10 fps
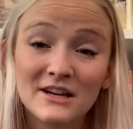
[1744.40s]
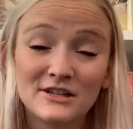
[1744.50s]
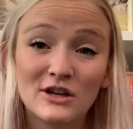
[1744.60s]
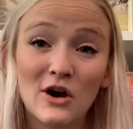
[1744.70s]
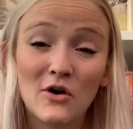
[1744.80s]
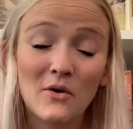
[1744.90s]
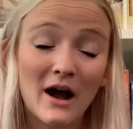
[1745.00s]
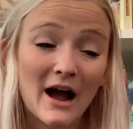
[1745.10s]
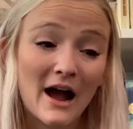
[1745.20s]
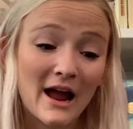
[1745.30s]
So
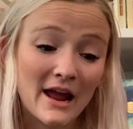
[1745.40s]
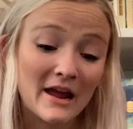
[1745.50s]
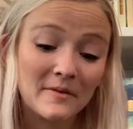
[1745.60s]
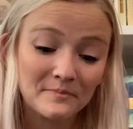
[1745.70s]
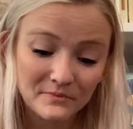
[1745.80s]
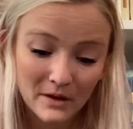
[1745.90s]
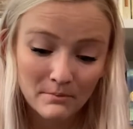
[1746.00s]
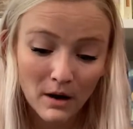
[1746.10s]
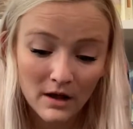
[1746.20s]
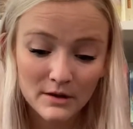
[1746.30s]
I
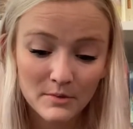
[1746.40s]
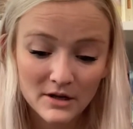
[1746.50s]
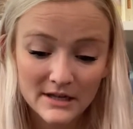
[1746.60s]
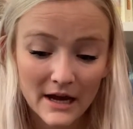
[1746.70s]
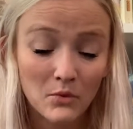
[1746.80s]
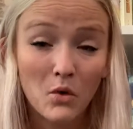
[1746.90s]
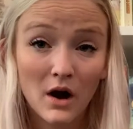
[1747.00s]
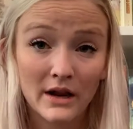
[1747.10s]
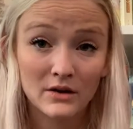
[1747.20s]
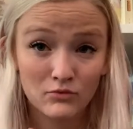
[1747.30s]
bought the books I
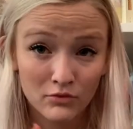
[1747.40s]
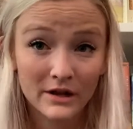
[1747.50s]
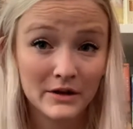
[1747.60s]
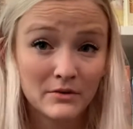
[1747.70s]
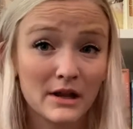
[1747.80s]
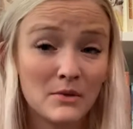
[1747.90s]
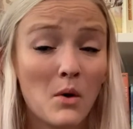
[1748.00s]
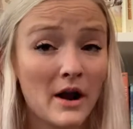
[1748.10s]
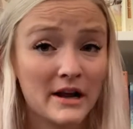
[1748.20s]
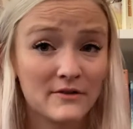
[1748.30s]
wanted, really
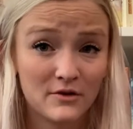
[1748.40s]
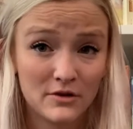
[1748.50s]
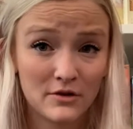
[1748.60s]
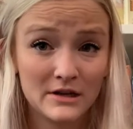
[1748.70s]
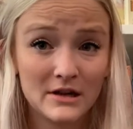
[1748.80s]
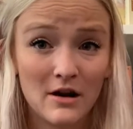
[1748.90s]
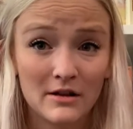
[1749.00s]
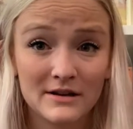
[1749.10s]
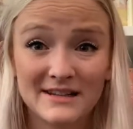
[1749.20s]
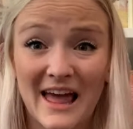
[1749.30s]
wanted for
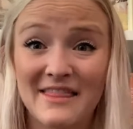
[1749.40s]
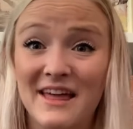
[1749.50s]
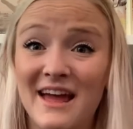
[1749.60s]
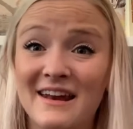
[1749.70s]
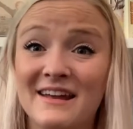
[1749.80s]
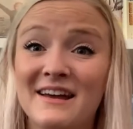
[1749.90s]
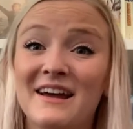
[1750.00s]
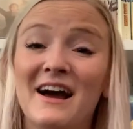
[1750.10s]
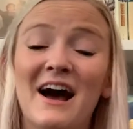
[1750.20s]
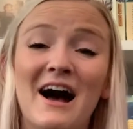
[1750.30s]
$30, and then
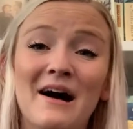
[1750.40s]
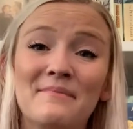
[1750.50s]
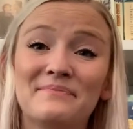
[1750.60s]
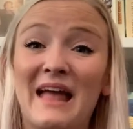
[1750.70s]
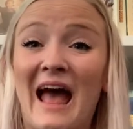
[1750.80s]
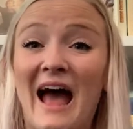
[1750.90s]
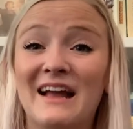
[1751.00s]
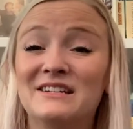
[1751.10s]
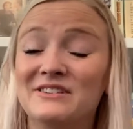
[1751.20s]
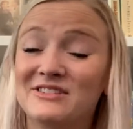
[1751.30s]

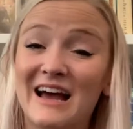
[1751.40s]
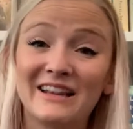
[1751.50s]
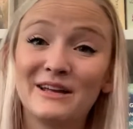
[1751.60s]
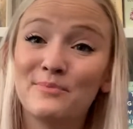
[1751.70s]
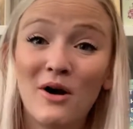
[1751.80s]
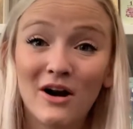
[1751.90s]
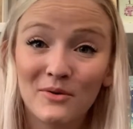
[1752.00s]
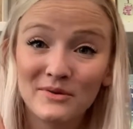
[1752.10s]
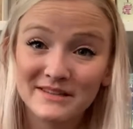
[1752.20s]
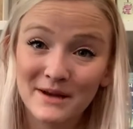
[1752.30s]
had to sadly
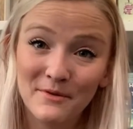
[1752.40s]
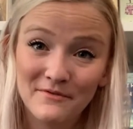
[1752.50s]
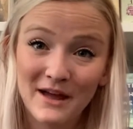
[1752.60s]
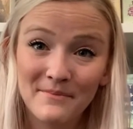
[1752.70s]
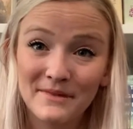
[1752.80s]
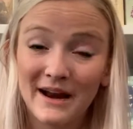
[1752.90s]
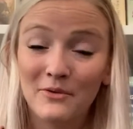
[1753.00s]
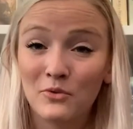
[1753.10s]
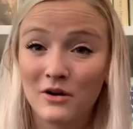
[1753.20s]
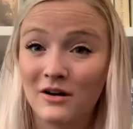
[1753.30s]
part with some of them that
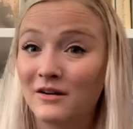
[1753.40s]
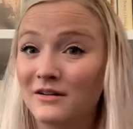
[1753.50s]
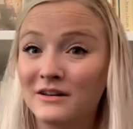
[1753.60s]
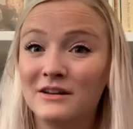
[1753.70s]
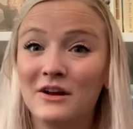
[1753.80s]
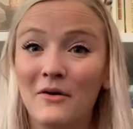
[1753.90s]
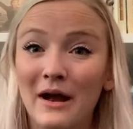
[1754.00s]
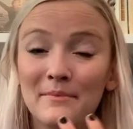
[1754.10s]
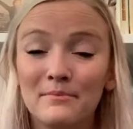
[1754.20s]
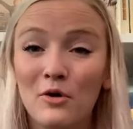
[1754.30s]
were, you know,
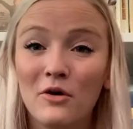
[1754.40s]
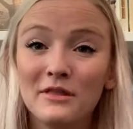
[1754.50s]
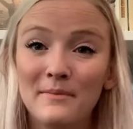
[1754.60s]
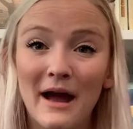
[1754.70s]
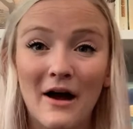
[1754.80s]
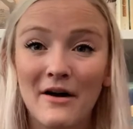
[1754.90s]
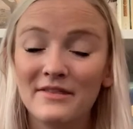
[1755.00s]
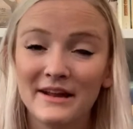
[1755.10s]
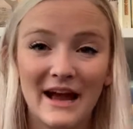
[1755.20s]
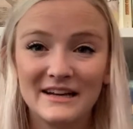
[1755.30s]
I pulled them out
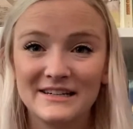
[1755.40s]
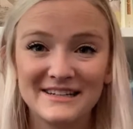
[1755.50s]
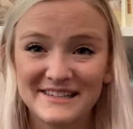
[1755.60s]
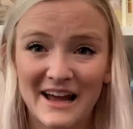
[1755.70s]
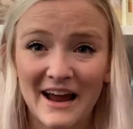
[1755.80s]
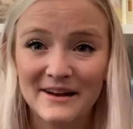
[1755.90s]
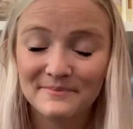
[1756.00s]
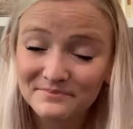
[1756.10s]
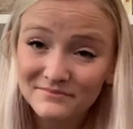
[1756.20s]
and then had to decide.